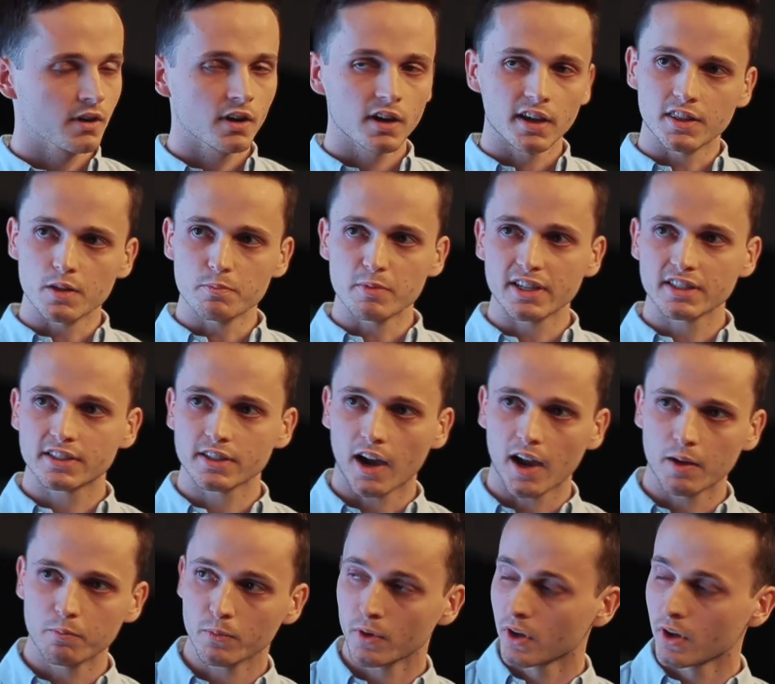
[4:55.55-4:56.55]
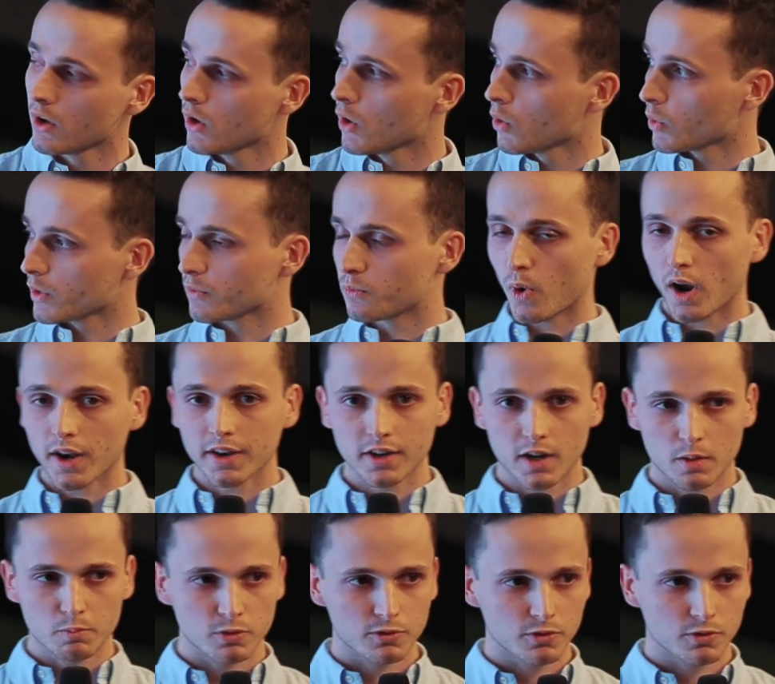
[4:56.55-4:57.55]
In the meantime, we've won a
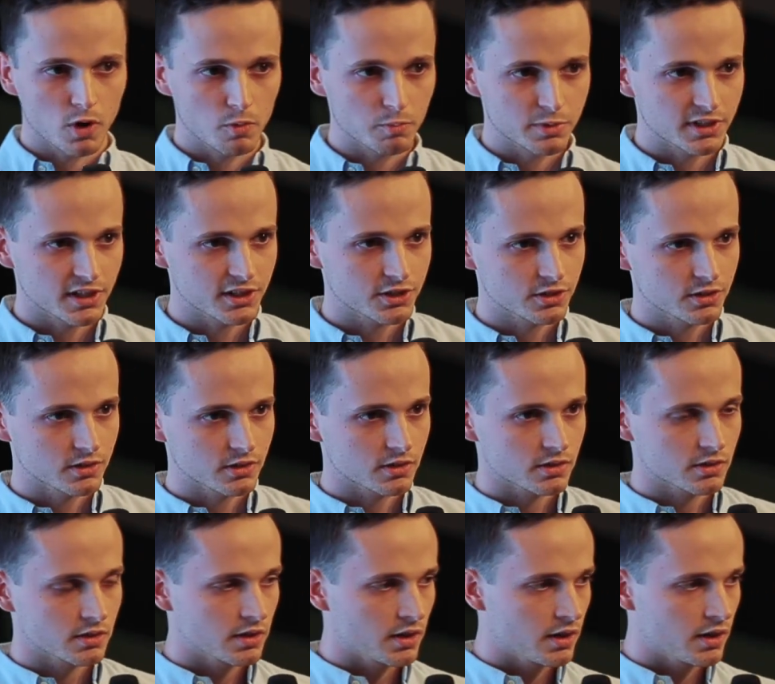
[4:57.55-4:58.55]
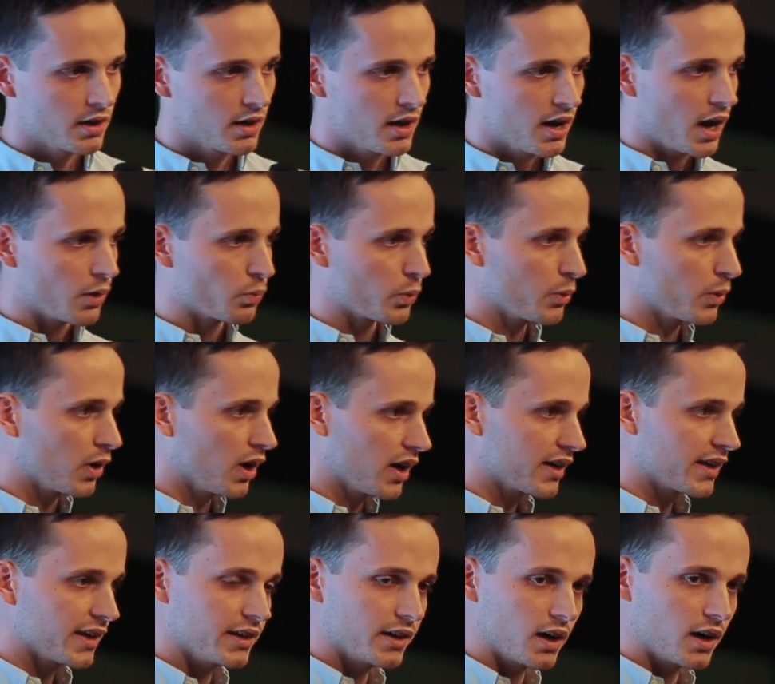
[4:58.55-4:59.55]
number of competitions, and we were
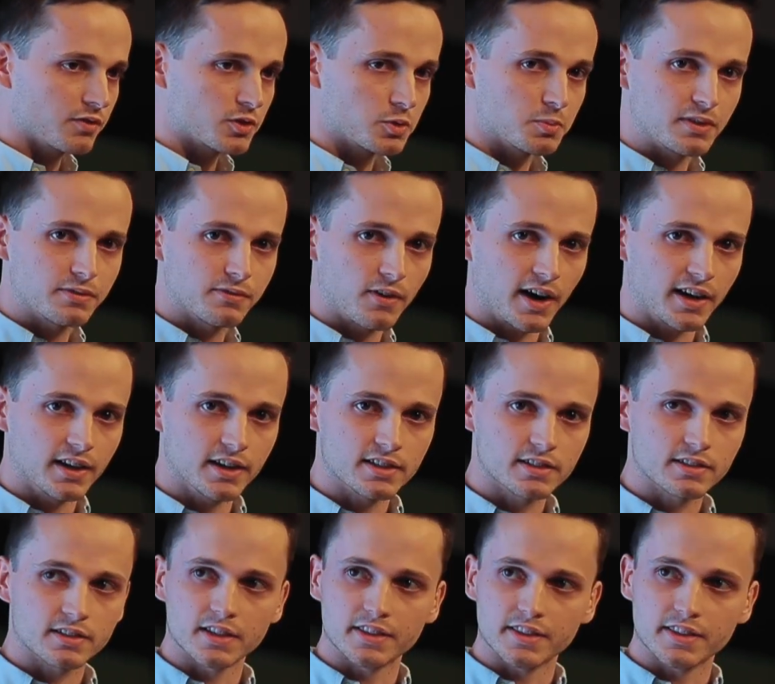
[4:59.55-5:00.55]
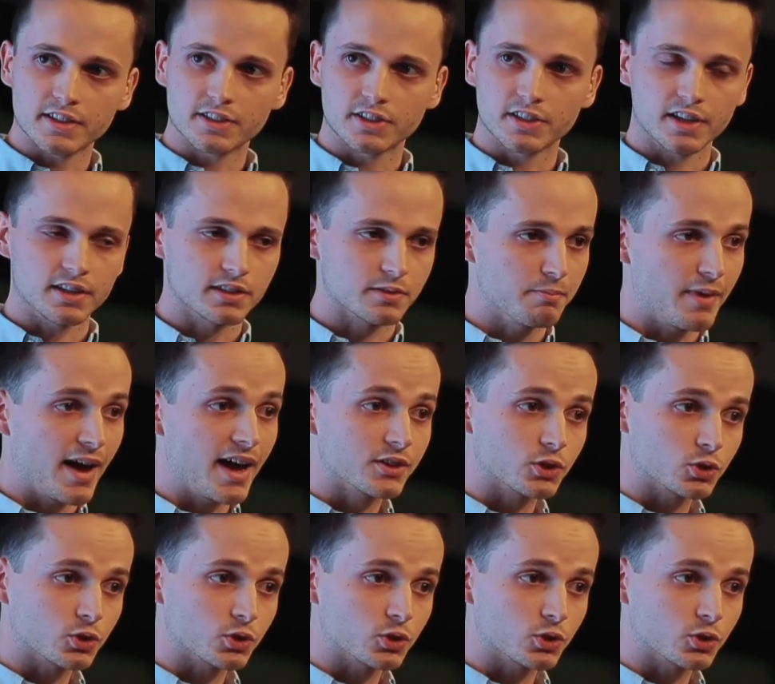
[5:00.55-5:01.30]
lucky enough to be finalists in this year's Mayor's